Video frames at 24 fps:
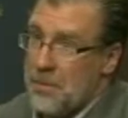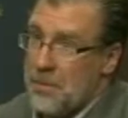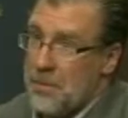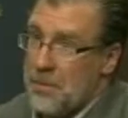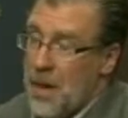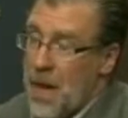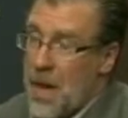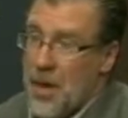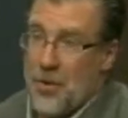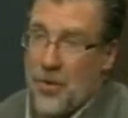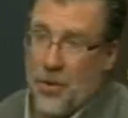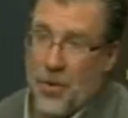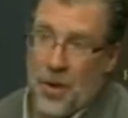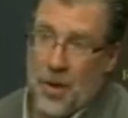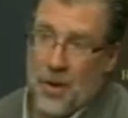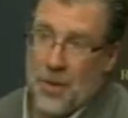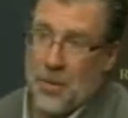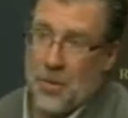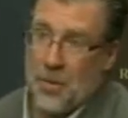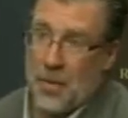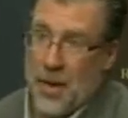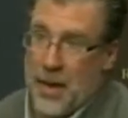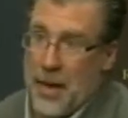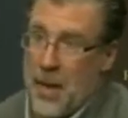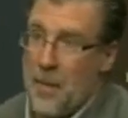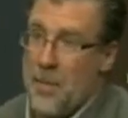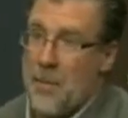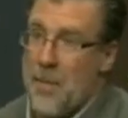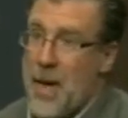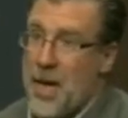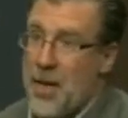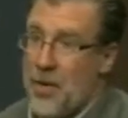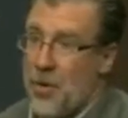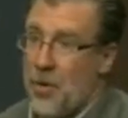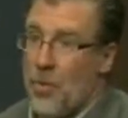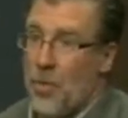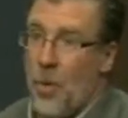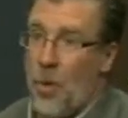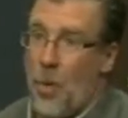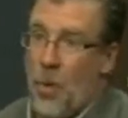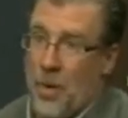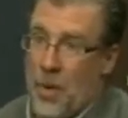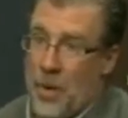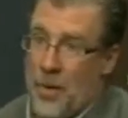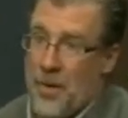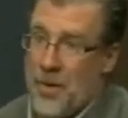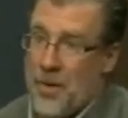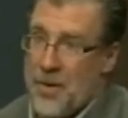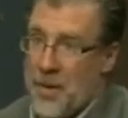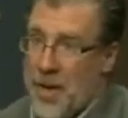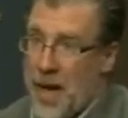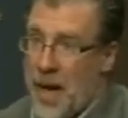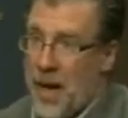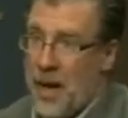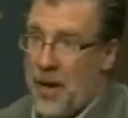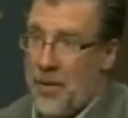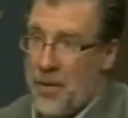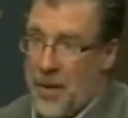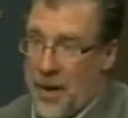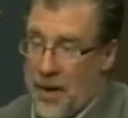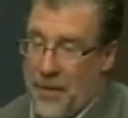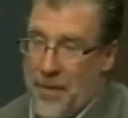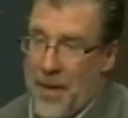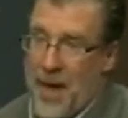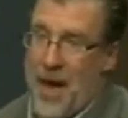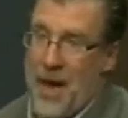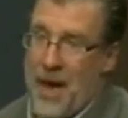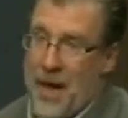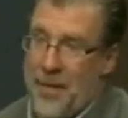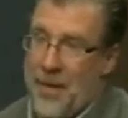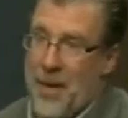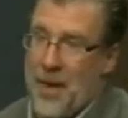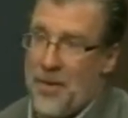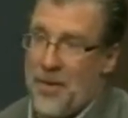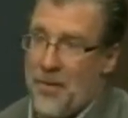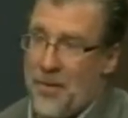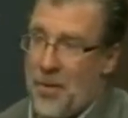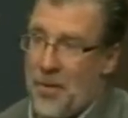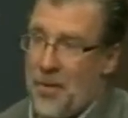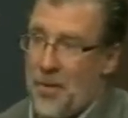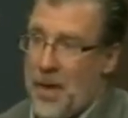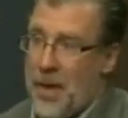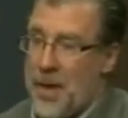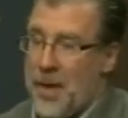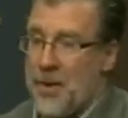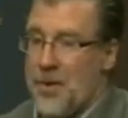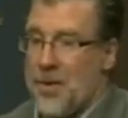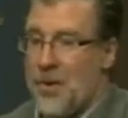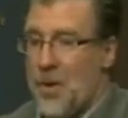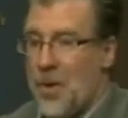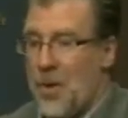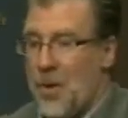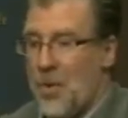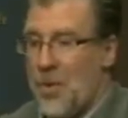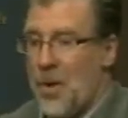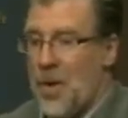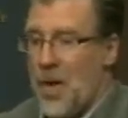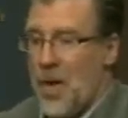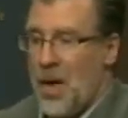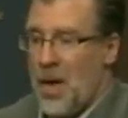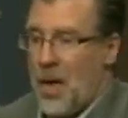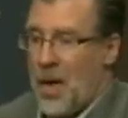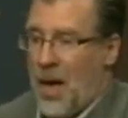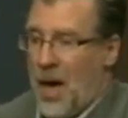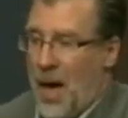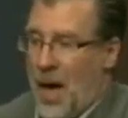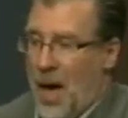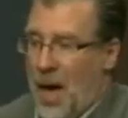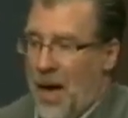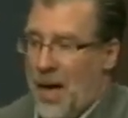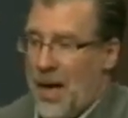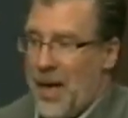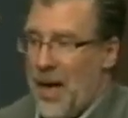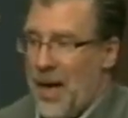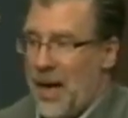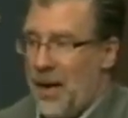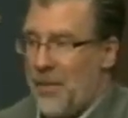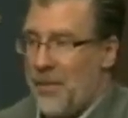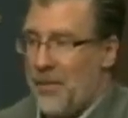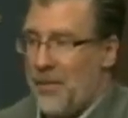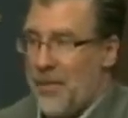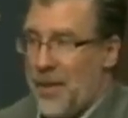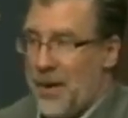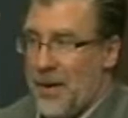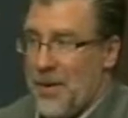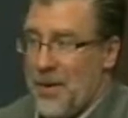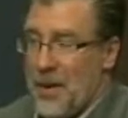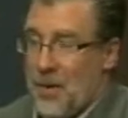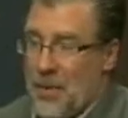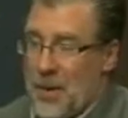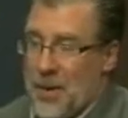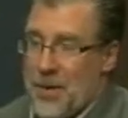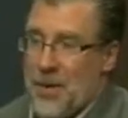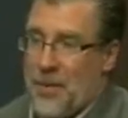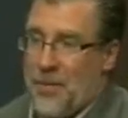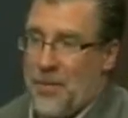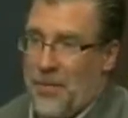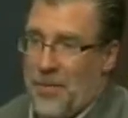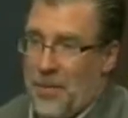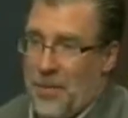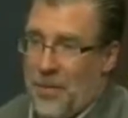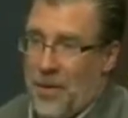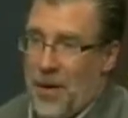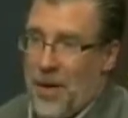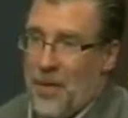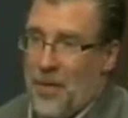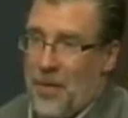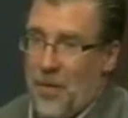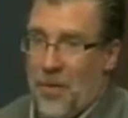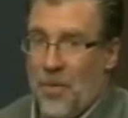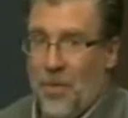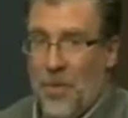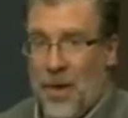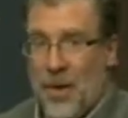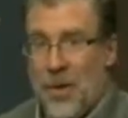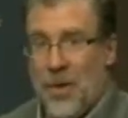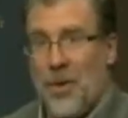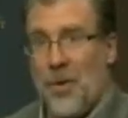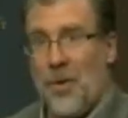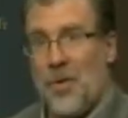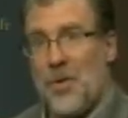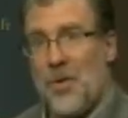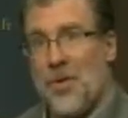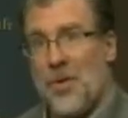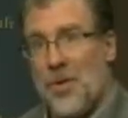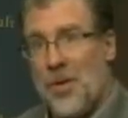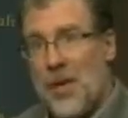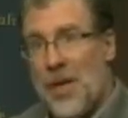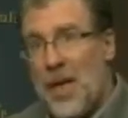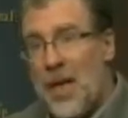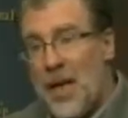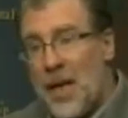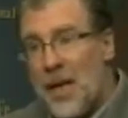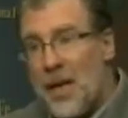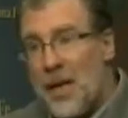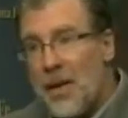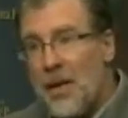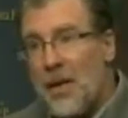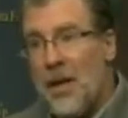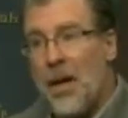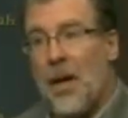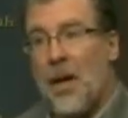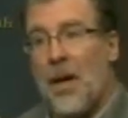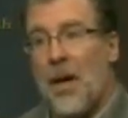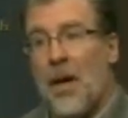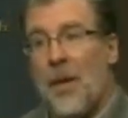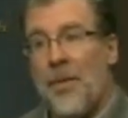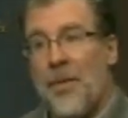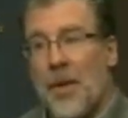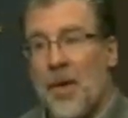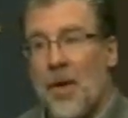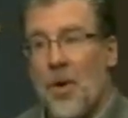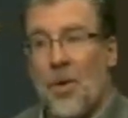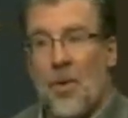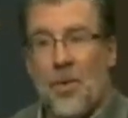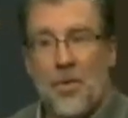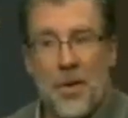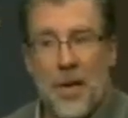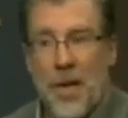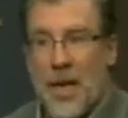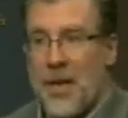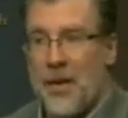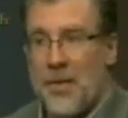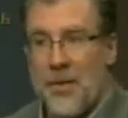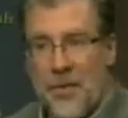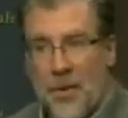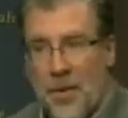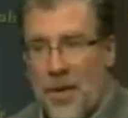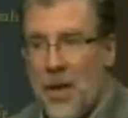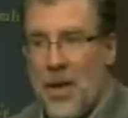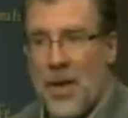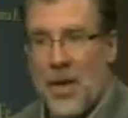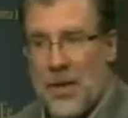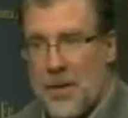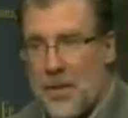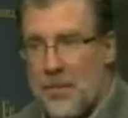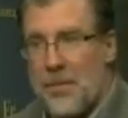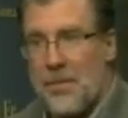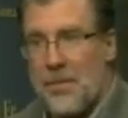And journalism played a major role in the South in that story. And so I got, in some ways, a front window seat on the golden age of journalism.